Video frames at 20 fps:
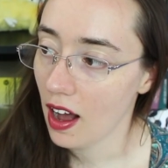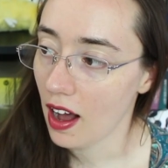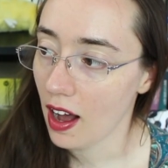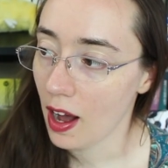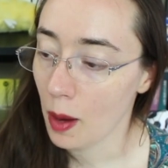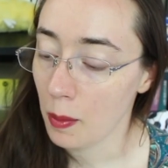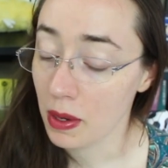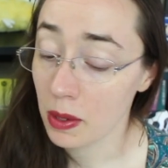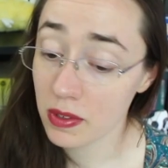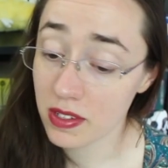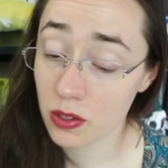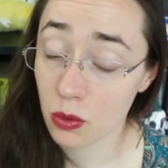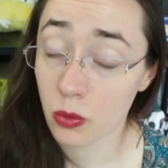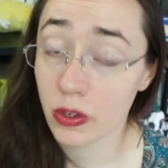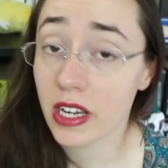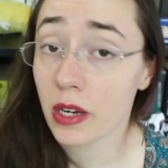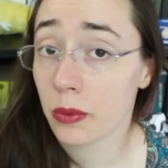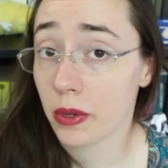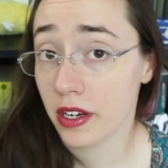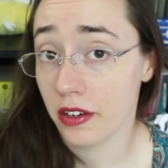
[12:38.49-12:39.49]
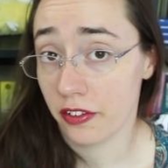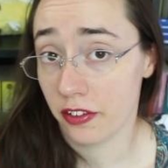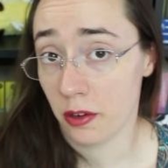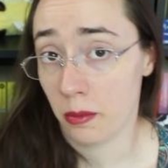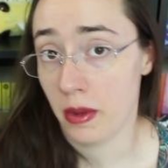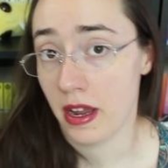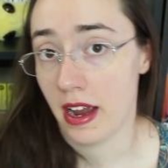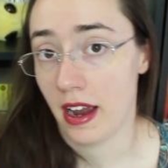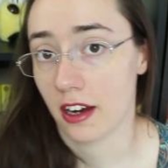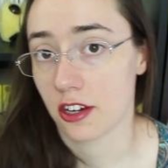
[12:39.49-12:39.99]
Um, it was a reread for
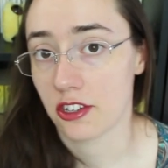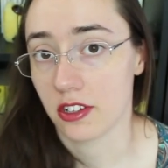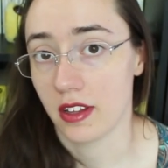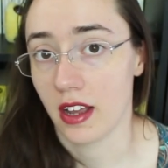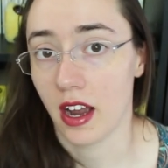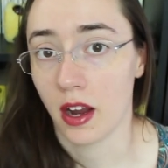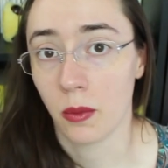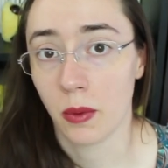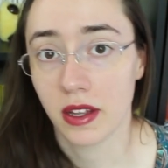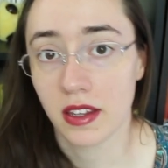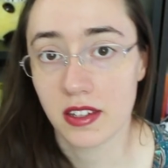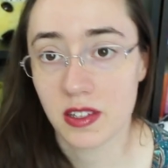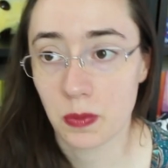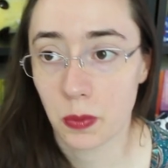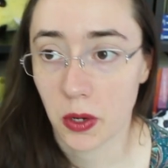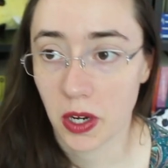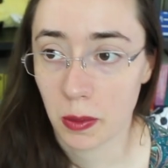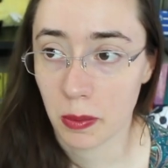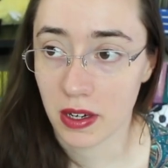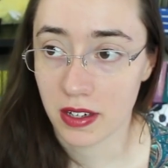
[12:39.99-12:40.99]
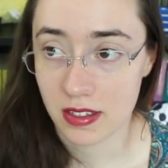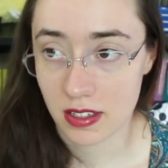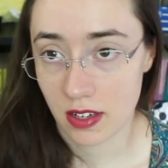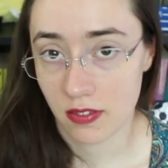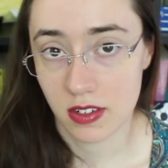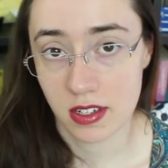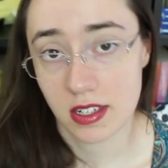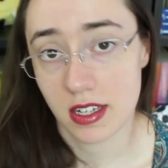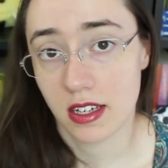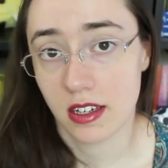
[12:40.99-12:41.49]
me actually. I read this book about
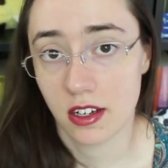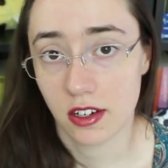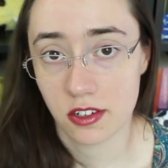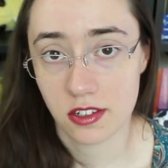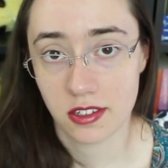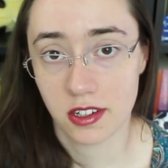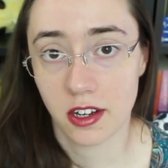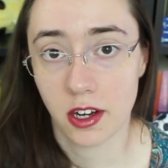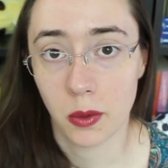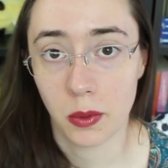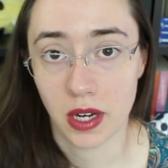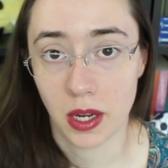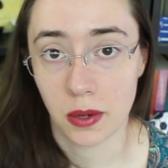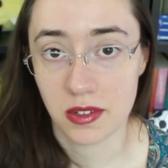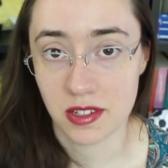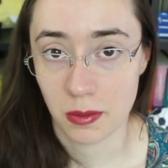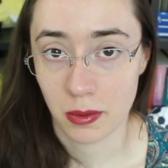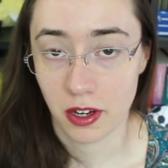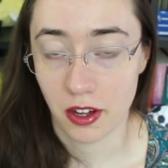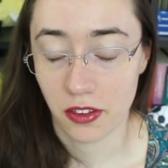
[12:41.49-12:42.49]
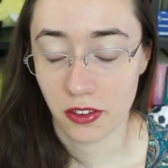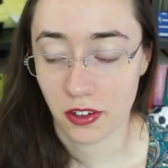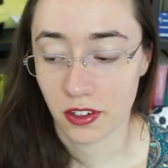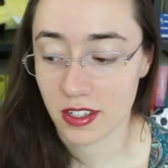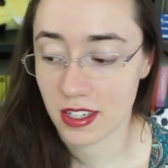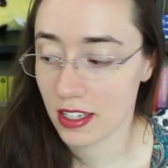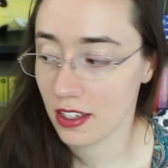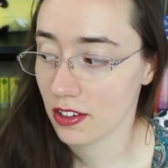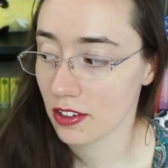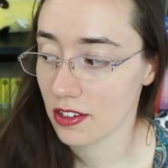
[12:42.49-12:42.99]
17 years ago when I was about
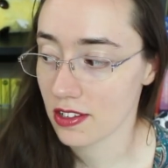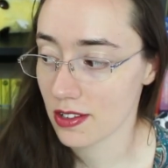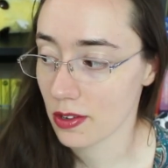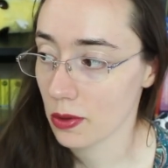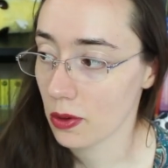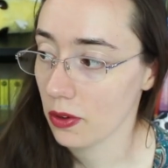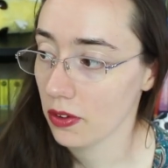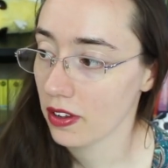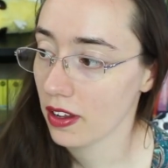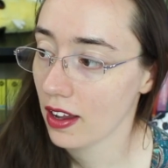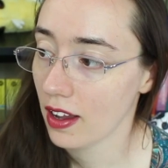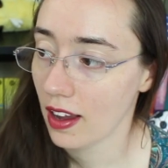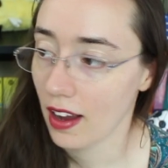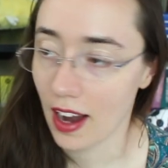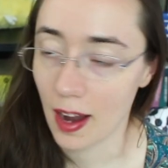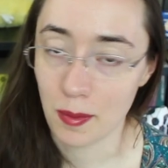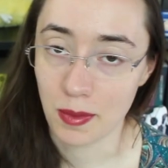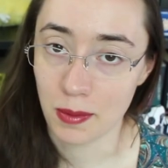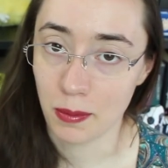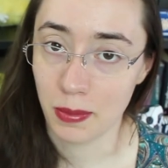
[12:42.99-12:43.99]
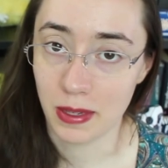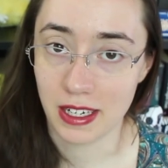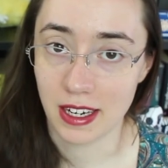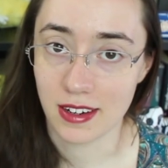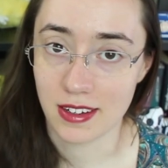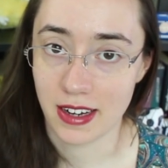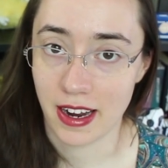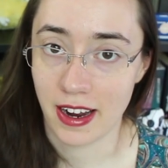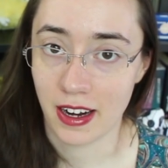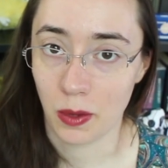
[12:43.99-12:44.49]
13 years old. I'm a
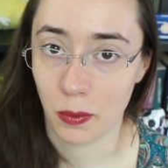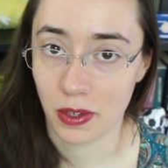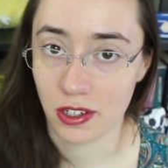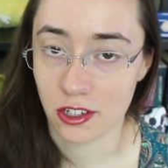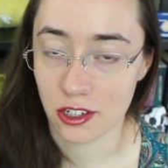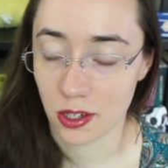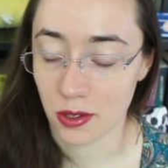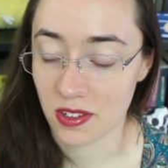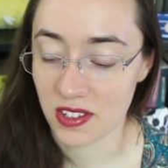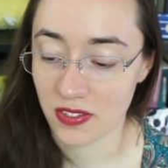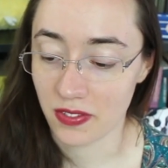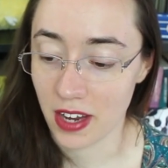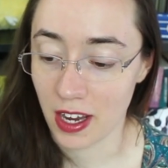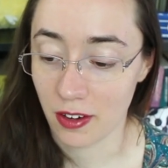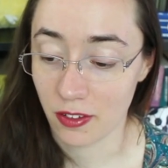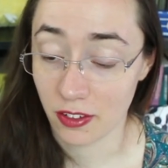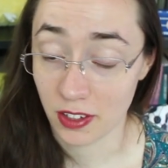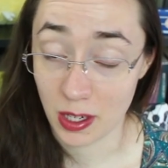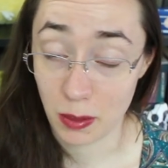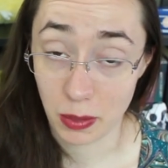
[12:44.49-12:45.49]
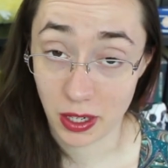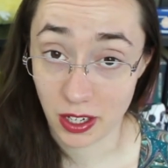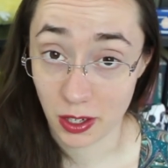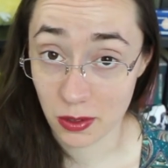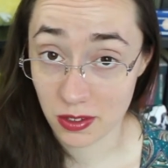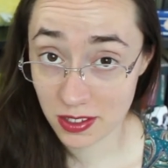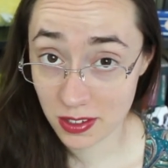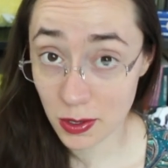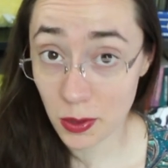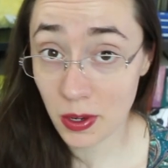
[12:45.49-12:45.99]
big Diana Wynne Jones fan for anybody
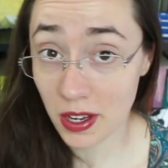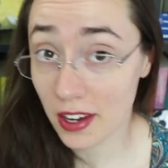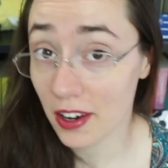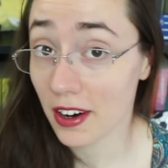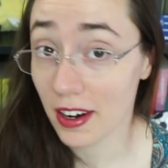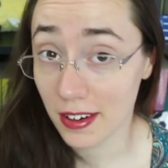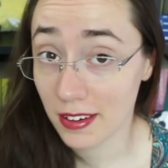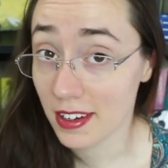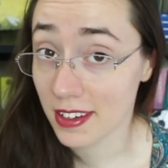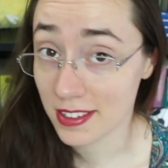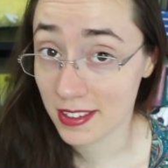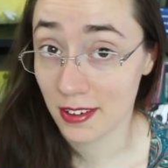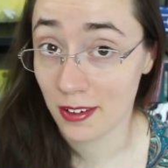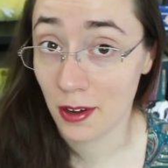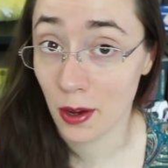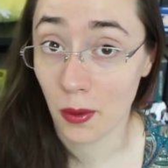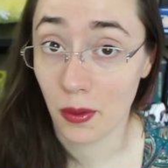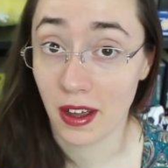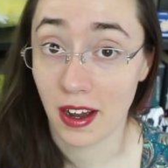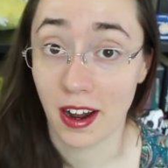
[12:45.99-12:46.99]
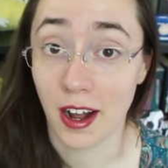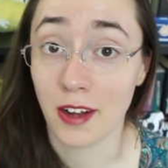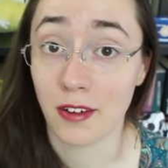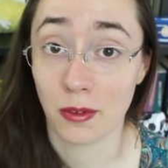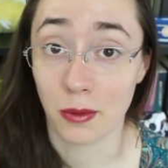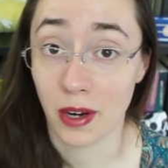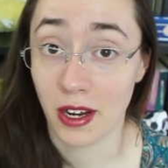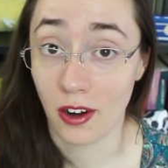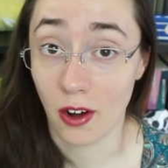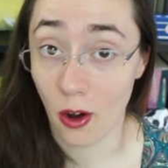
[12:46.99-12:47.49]
who's new here and doesn't know that.
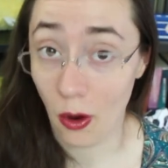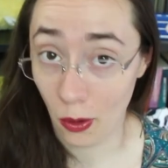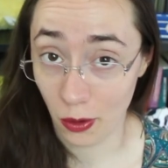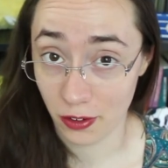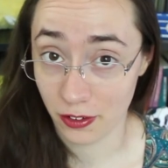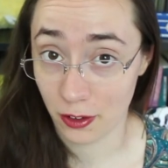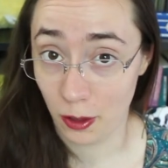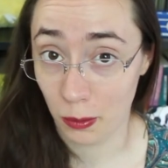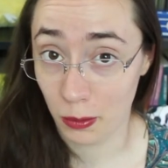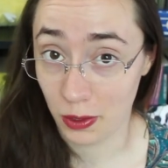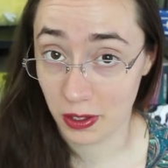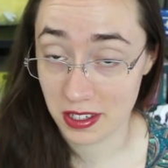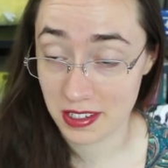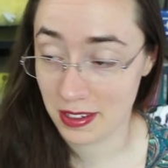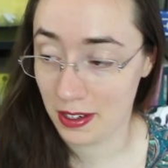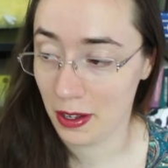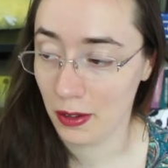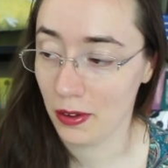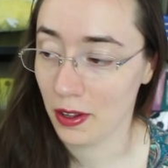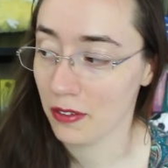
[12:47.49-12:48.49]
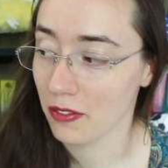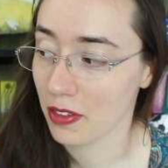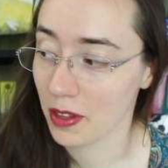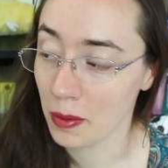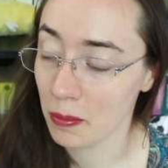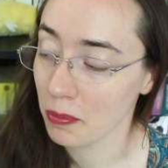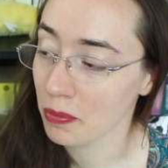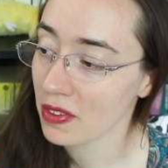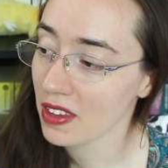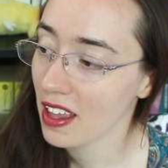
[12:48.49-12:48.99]
I've read all of her books and I love
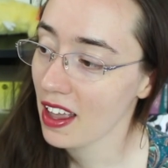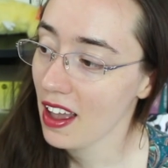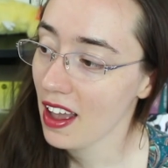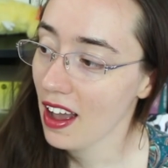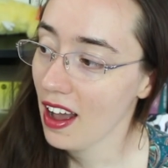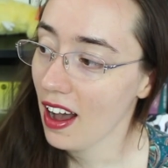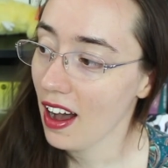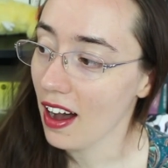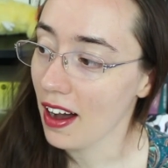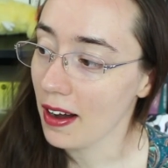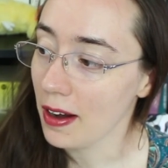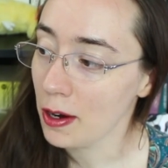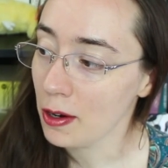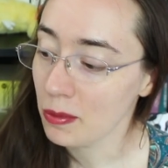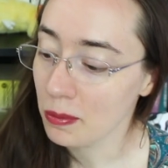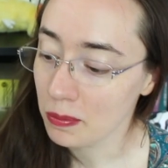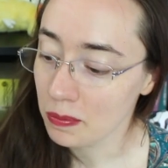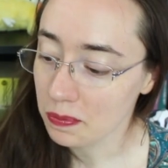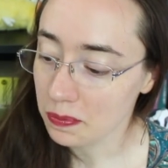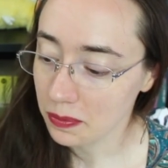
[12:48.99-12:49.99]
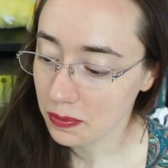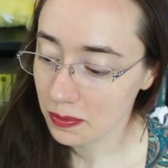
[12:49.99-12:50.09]
them. Um,